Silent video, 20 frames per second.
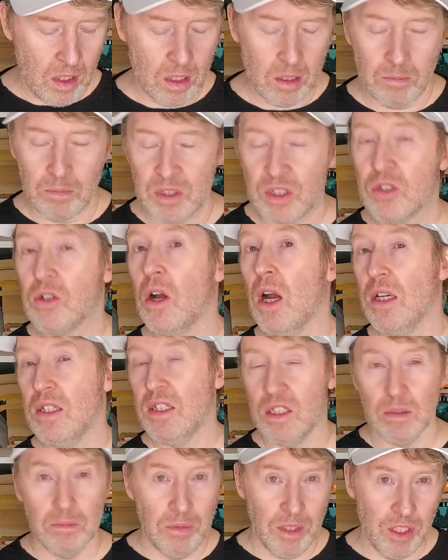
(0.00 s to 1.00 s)
Besides
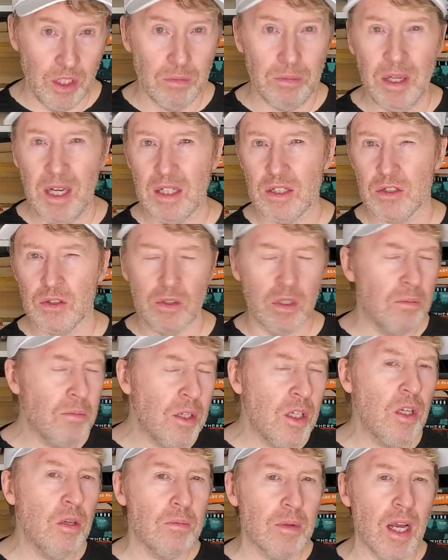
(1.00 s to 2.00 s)
the Minion Master. The
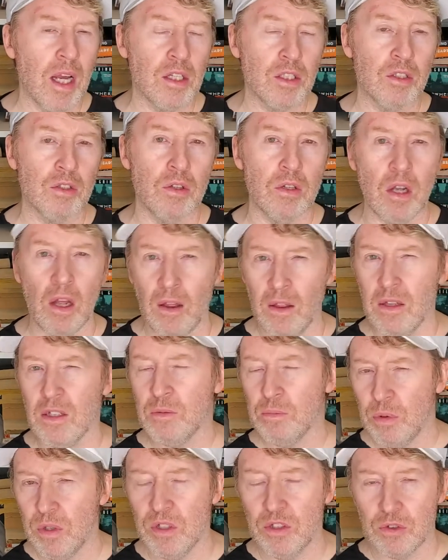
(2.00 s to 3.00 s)
Minion Master, it's
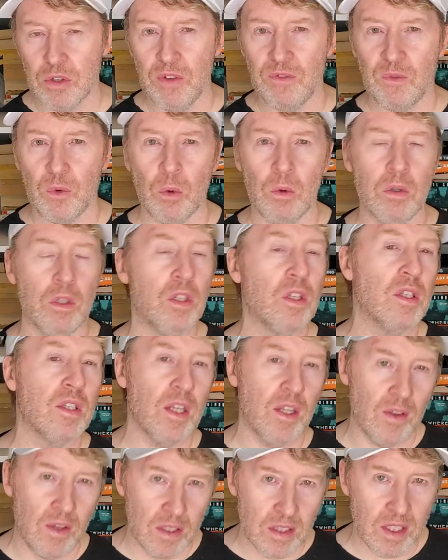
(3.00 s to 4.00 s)
pretty straightforward. You can take
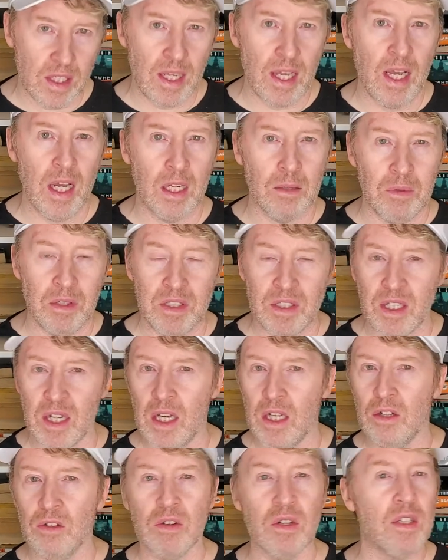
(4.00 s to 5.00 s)
things like Animate Dead.
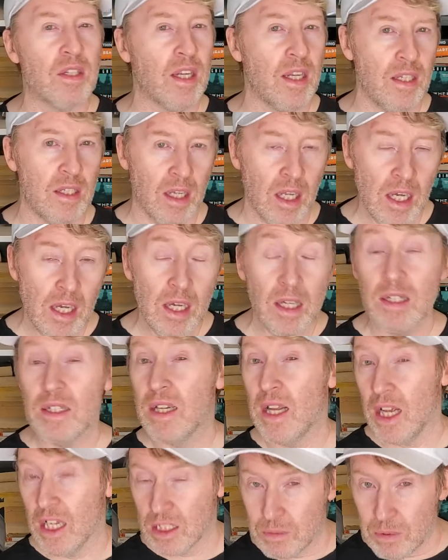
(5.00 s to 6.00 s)
You're going to take
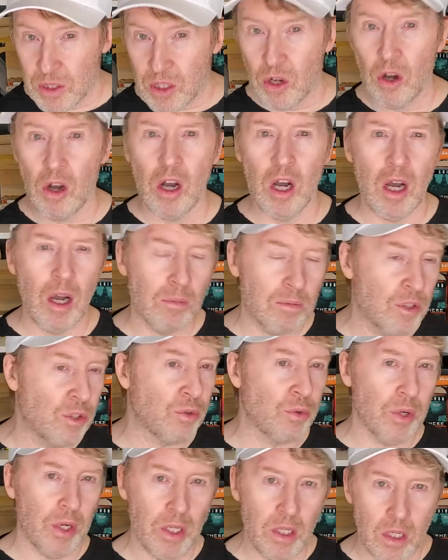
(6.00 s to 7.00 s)
Dance Macabre,
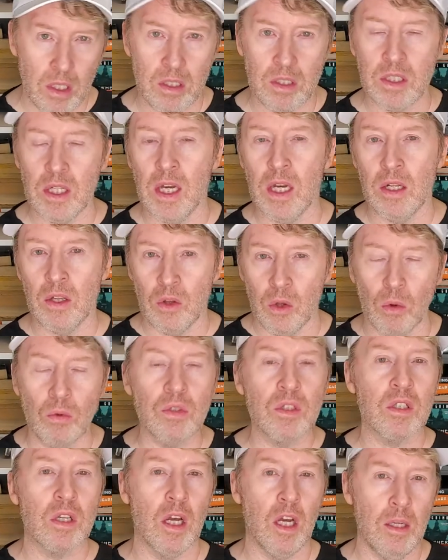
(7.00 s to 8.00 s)
Create Undead, those
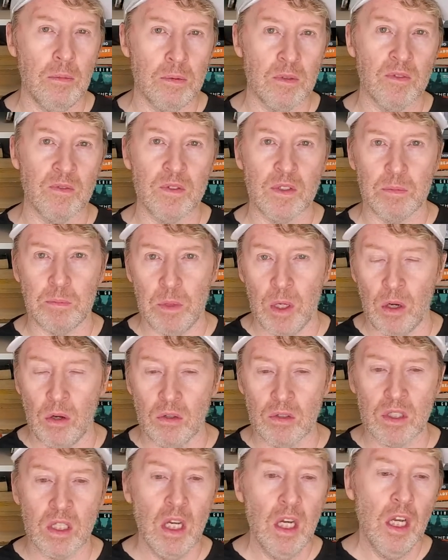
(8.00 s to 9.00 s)
types of
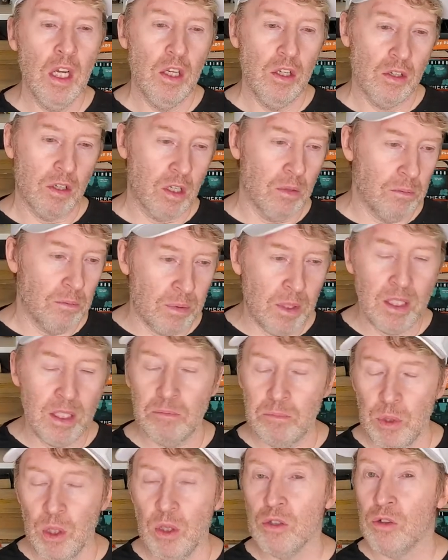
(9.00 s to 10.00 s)
spells. You're going to
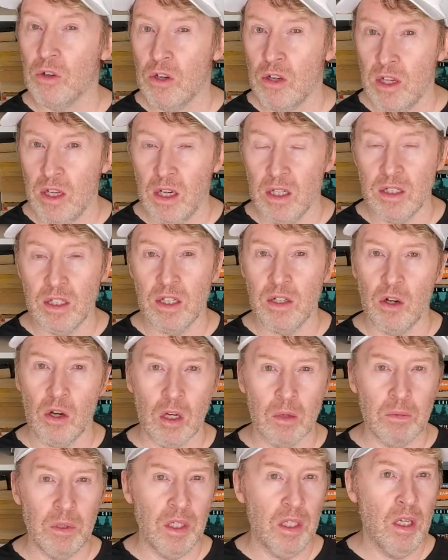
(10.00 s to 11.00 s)
build your undead
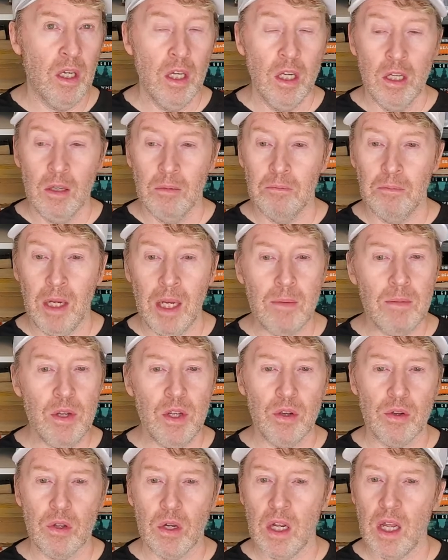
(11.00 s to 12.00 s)
army. Maybe you're
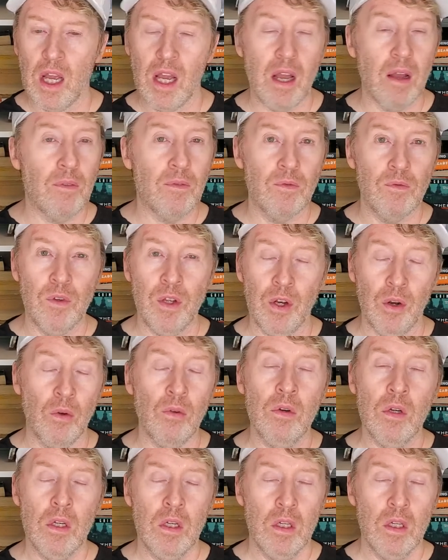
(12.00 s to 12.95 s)
going to have, you know,